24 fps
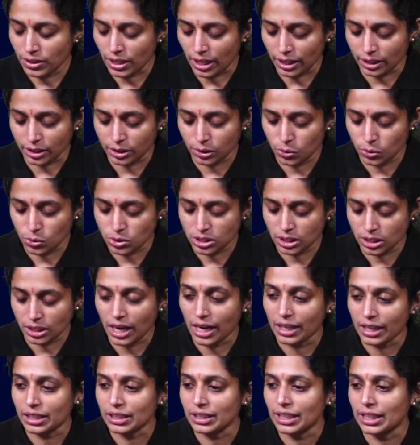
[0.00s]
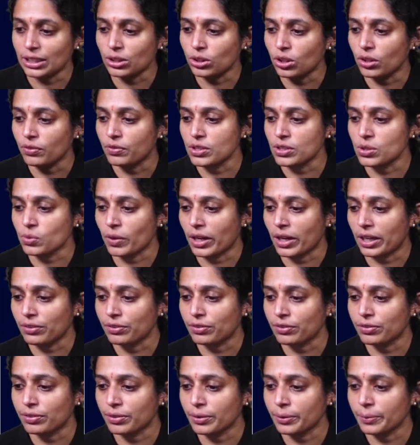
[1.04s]
of the accused regarding death of his
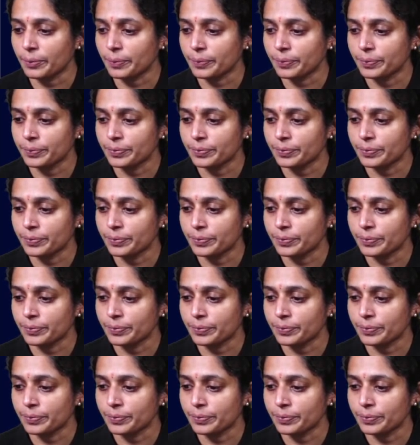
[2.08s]
wife.